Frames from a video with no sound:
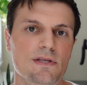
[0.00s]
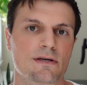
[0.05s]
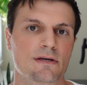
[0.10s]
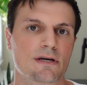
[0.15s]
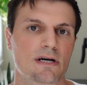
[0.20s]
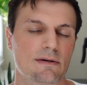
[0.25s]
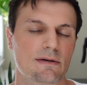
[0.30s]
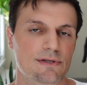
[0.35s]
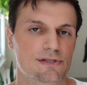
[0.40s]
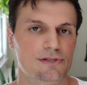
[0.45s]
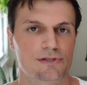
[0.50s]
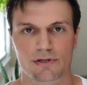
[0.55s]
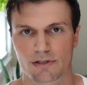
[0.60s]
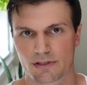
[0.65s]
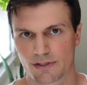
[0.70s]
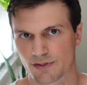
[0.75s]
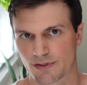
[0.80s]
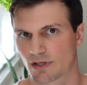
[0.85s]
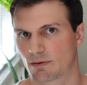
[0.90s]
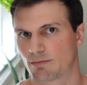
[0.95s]
And
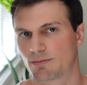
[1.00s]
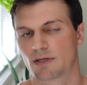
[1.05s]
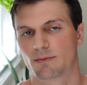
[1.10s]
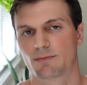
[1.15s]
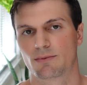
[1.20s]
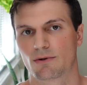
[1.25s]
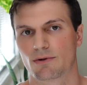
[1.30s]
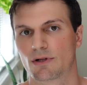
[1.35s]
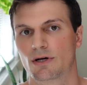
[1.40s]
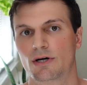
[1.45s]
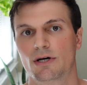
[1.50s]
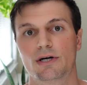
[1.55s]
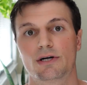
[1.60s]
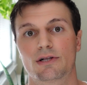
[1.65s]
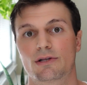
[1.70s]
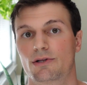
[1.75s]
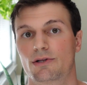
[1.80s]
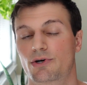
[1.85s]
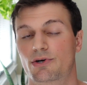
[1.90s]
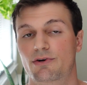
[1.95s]
certainly some people
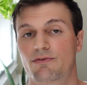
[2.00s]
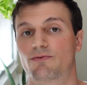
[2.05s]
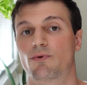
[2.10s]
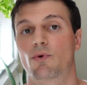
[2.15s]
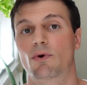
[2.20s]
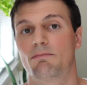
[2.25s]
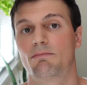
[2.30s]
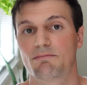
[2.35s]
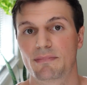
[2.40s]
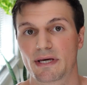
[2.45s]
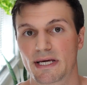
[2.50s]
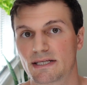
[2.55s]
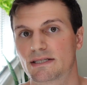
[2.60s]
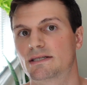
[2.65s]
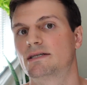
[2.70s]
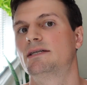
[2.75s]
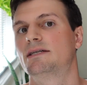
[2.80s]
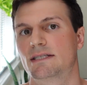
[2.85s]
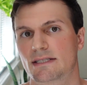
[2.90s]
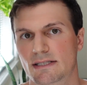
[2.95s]
look for
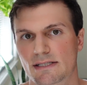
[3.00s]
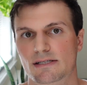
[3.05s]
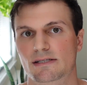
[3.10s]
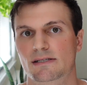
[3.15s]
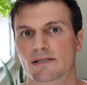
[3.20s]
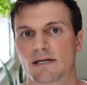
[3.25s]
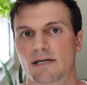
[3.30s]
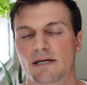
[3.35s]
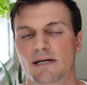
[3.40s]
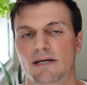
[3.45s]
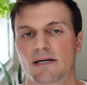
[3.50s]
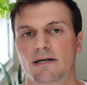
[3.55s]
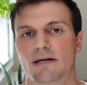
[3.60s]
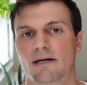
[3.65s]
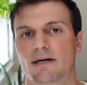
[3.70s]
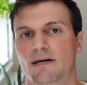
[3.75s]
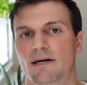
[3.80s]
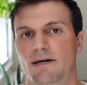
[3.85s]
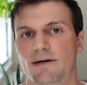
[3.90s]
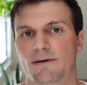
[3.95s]
maintenance,
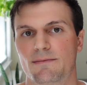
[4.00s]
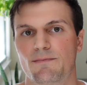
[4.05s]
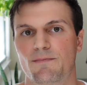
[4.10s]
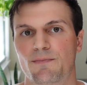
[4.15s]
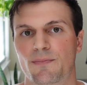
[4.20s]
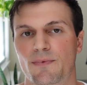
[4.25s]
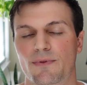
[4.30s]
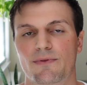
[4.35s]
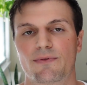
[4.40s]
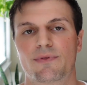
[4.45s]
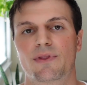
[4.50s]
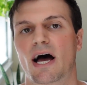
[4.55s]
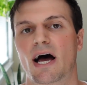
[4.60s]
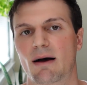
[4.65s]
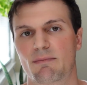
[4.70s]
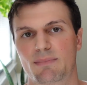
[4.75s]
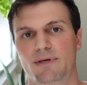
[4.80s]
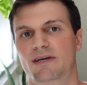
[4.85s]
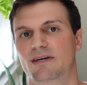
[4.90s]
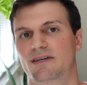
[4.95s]

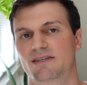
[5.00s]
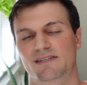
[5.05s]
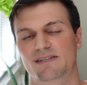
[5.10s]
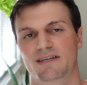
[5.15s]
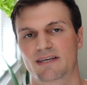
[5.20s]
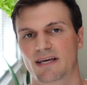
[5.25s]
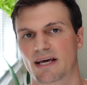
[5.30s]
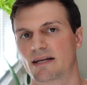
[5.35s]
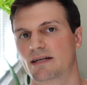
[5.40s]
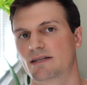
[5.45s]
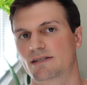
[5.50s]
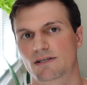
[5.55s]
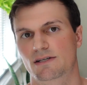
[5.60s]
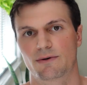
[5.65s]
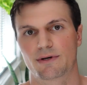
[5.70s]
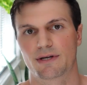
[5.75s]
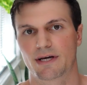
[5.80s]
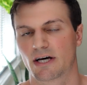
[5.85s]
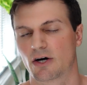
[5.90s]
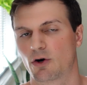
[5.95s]
not because, again, it's
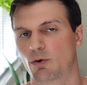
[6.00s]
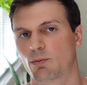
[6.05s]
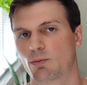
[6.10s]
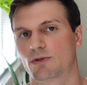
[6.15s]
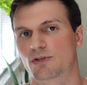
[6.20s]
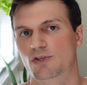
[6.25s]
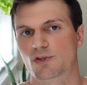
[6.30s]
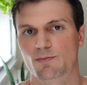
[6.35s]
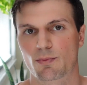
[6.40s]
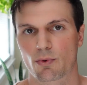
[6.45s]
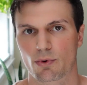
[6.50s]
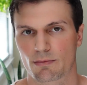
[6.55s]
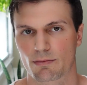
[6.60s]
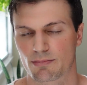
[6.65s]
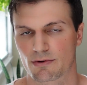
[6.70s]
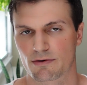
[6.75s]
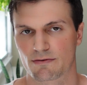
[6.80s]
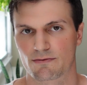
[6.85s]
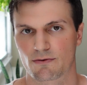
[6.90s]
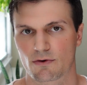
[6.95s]
going to help with sport
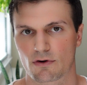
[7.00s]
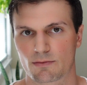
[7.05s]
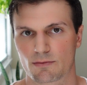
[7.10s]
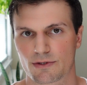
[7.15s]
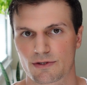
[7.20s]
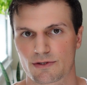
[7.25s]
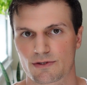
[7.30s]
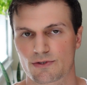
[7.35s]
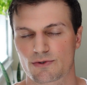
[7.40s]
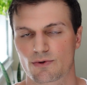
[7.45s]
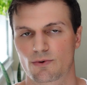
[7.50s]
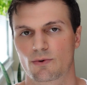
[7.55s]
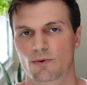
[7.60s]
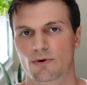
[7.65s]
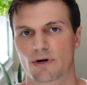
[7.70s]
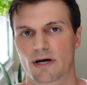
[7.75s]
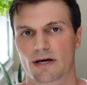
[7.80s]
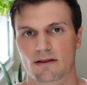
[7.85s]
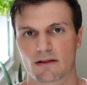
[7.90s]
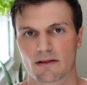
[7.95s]
performance
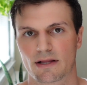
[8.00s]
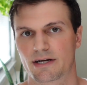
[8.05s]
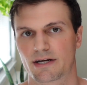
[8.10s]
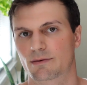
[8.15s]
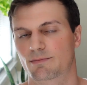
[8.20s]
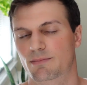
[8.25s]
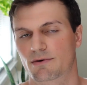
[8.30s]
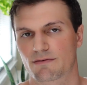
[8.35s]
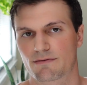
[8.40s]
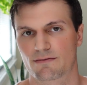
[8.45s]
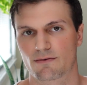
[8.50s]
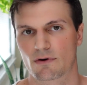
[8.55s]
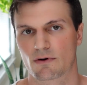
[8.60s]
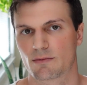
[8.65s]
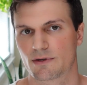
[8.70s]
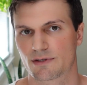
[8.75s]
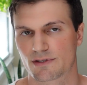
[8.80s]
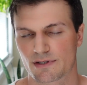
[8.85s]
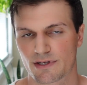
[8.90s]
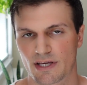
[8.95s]
or athletic
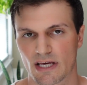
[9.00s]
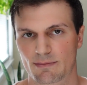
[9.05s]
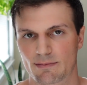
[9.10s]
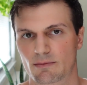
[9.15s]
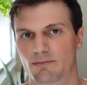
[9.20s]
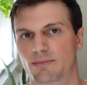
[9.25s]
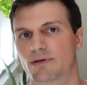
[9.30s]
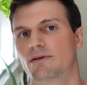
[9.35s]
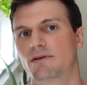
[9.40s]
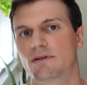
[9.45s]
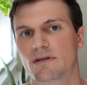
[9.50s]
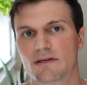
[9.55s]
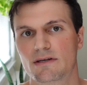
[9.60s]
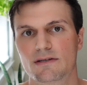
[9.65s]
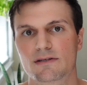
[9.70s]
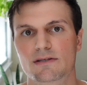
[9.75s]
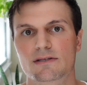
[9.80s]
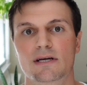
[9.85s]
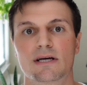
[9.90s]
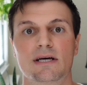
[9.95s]
performance and
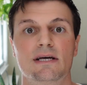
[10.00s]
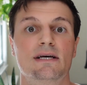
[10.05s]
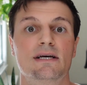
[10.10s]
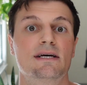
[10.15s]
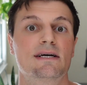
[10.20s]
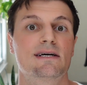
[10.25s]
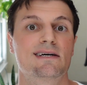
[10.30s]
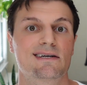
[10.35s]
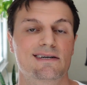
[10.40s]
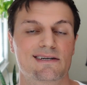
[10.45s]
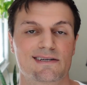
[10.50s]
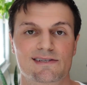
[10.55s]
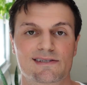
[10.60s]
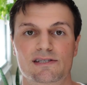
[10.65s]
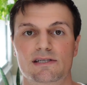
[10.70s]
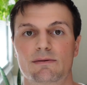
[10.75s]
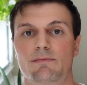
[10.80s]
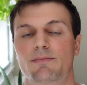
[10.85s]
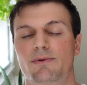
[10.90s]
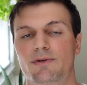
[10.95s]
capabilities,
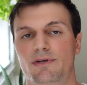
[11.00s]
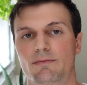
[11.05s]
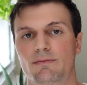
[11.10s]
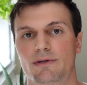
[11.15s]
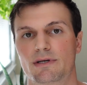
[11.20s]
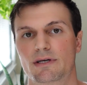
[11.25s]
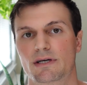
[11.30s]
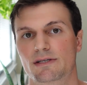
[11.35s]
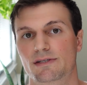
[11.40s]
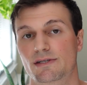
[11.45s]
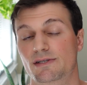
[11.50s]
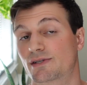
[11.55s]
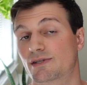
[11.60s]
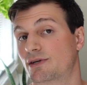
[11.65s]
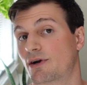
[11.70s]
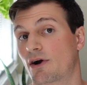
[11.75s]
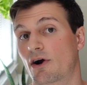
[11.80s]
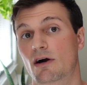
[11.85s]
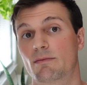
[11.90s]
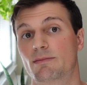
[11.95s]
simply because it's
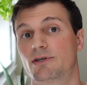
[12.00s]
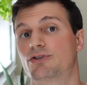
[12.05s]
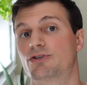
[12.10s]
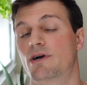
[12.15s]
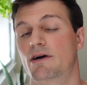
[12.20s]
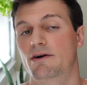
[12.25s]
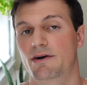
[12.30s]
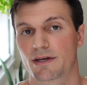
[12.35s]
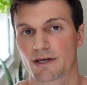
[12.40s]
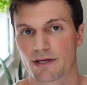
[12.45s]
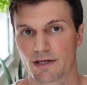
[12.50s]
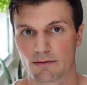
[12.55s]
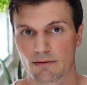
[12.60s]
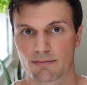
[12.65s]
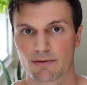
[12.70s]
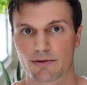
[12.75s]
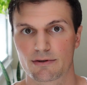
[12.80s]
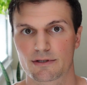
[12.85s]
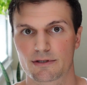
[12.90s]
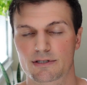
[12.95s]
an arbitrary
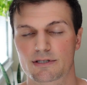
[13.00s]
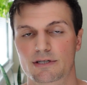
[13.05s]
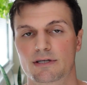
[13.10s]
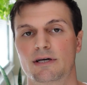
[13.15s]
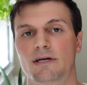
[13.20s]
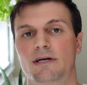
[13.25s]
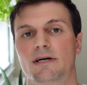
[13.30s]
input